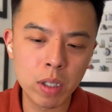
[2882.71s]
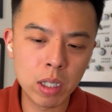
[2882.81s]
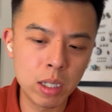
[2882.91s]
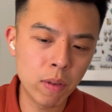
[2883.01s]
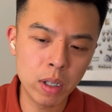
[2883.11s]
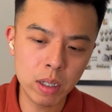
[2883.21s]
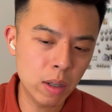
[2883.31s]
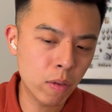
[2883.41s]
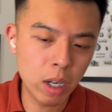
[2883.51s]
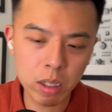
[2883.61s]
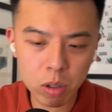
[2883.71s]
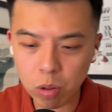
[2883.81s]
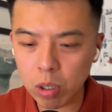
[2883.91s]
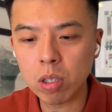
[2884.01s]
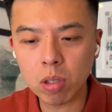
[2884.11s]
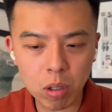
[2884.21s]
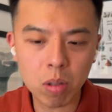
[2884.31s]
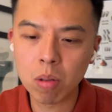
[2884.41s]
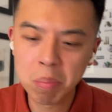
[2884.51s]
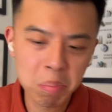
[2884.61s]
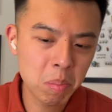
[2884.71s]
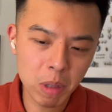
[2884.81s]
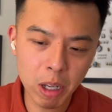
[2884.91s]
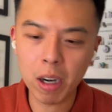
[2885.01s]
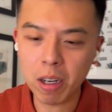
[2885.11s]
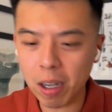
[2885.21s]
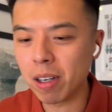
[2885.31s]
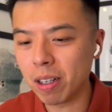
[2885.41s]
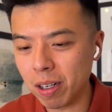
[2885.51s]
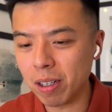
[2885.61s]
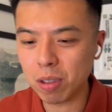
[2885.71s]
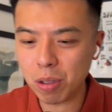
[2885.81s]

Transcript: Obviously, different industries, so yada yada yada.